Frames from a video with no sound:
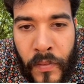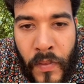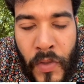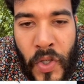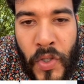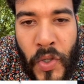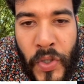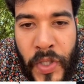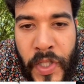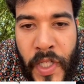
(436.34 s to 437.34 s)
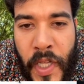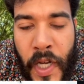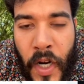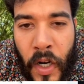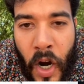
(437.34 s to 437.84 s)
So as you can see
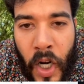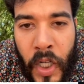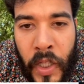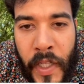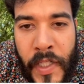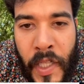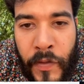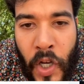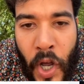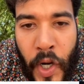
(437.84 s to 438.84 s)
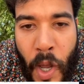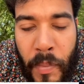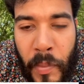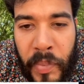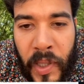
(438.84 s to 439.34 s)
here, our clicks have gone up
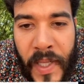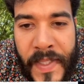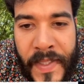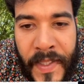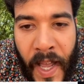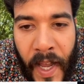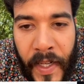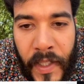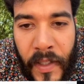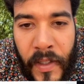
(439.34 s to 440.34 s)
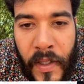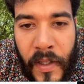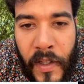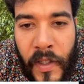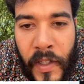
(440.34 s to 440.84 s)
plus 9
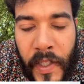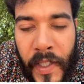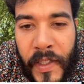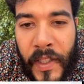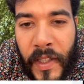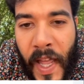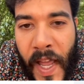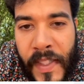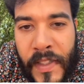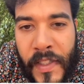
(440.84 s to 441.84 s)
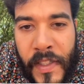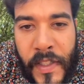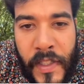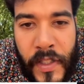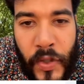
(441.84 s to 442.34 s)
in the last
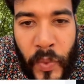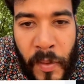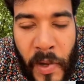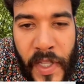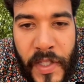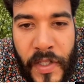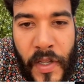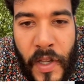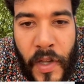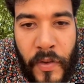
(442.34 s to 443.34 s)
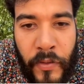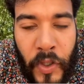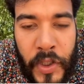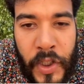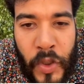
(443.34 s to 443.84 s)
3 months
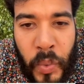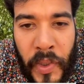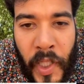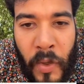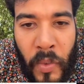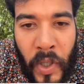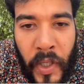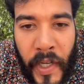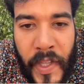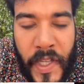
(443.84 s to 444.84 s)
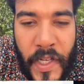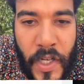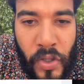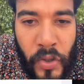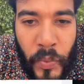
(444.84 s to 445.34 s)
versus what they were in the
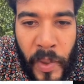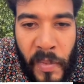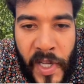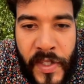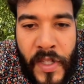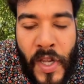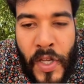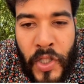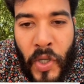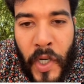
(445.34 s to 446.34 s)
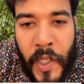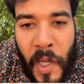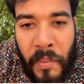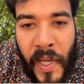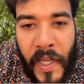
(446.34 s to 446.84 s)
initial 3 months. So our
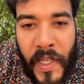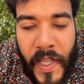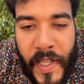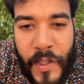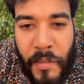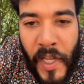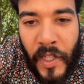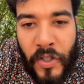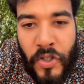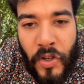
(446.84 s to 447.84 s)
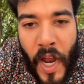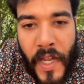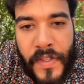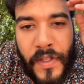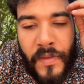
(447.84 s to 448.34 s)
campaign is making
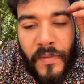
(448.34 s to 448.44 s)
strides.